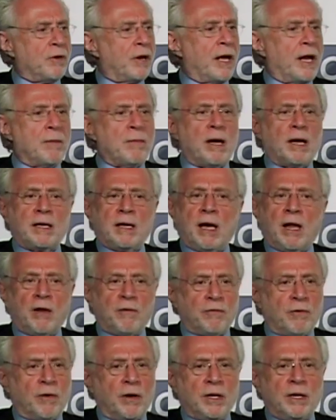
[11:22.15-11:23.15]
Forget about
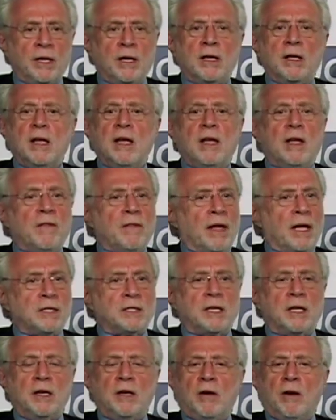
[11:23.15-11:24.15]
California,
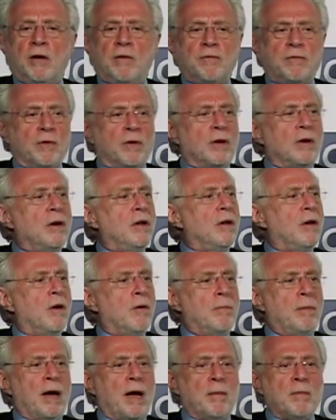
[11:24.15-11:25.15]
that's going to go for
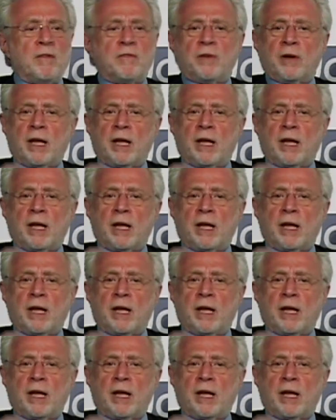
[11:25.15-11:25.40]
Obama.